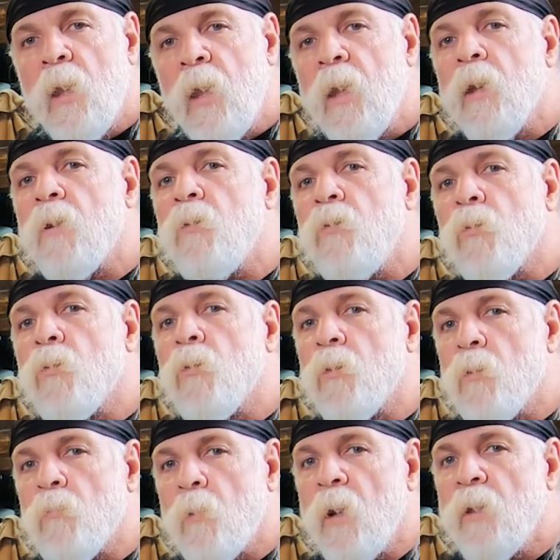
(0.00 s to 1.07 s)
and you're going
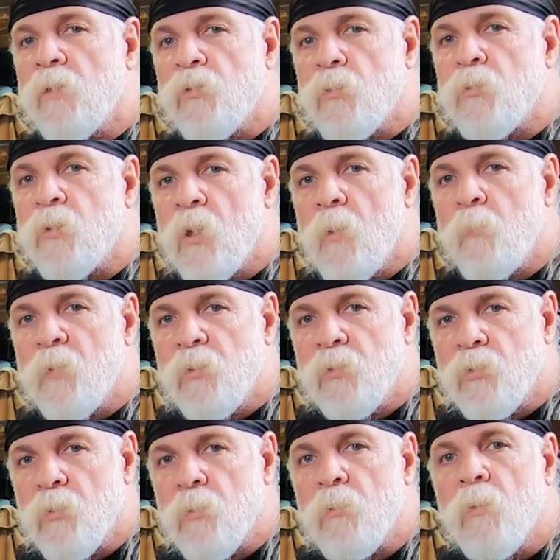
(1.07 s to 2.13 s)
to raise your
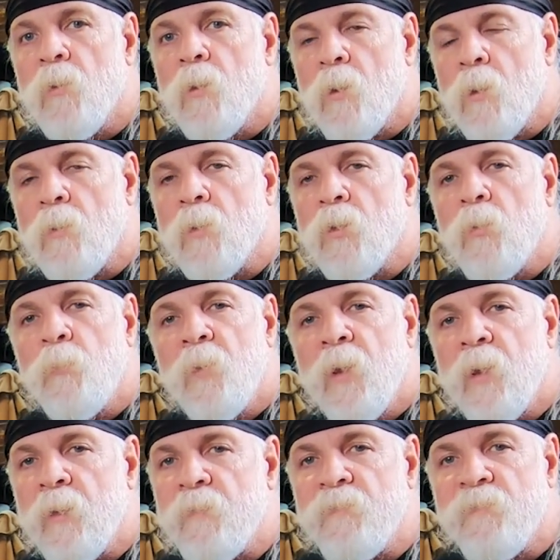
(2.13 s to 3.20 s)
temperature a little
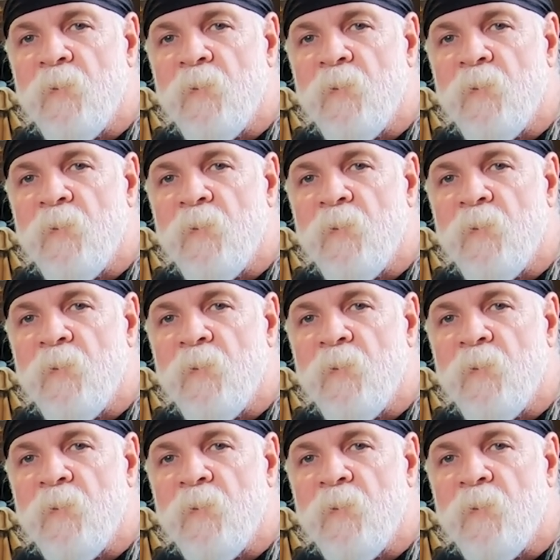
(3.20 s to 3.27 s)
bit,